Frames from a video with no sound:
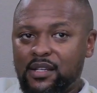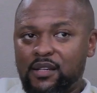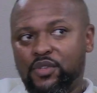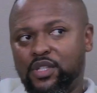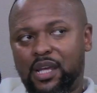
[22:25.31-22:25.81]

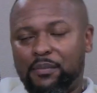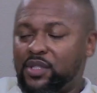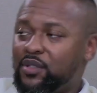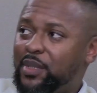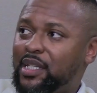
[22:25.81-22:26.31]
which happens
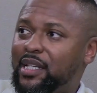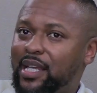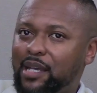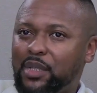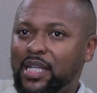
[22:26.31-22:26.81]
to be the
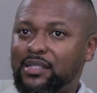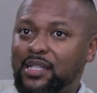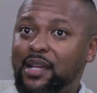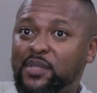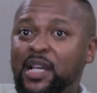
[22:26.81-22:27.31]
label at
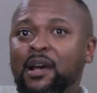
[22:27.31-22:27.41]
times.